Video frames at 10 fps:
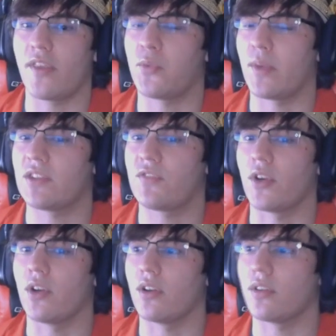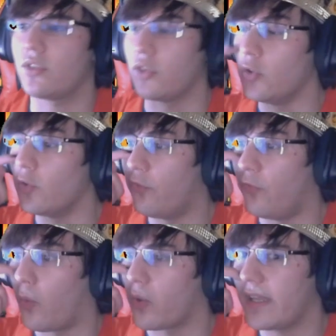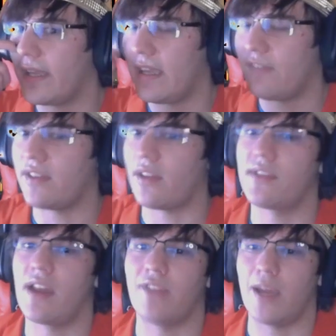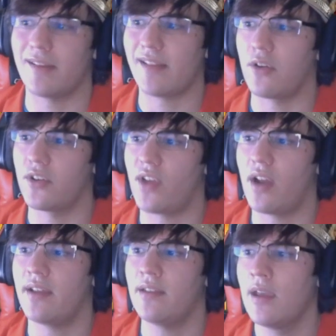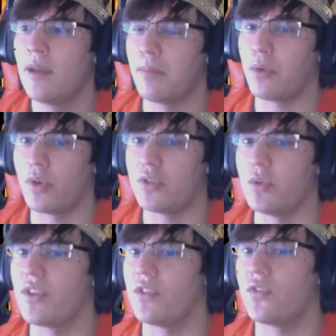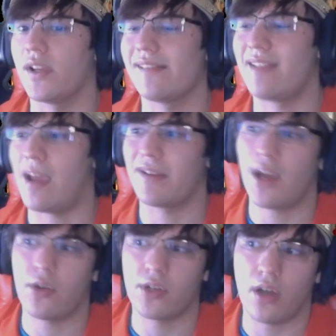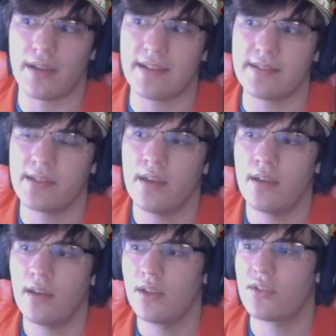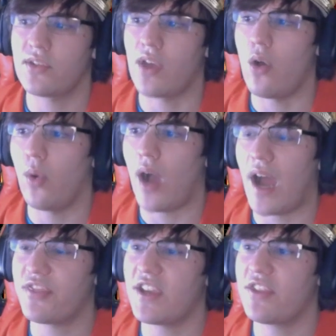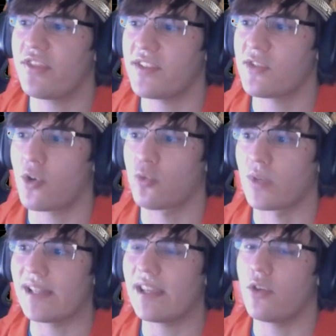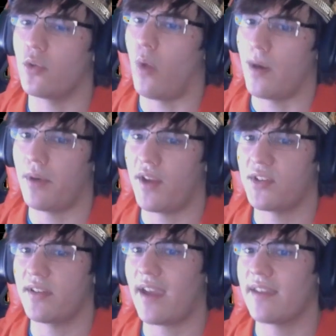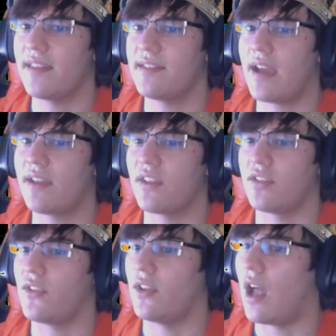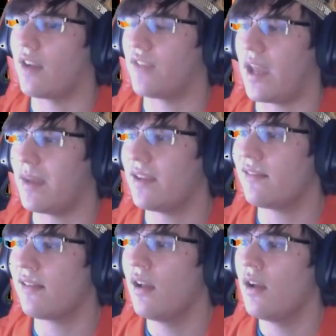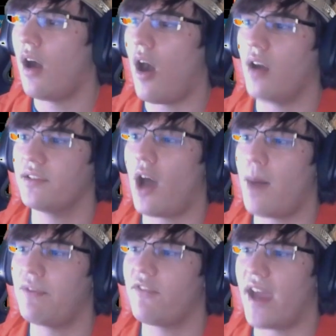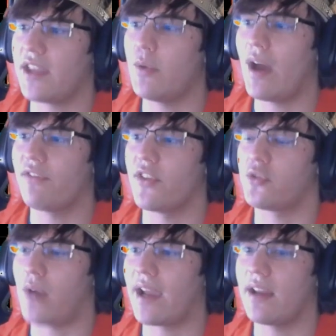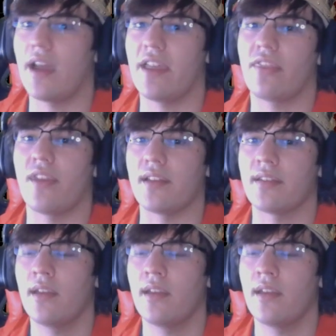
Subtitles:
swings for 240 if it doesn't have damage counters on it, but reduces for each damage counter on it. So I think this is a really good one-prizer tech in this deck that does a lot of damage. On top of that, you have the Dragonite that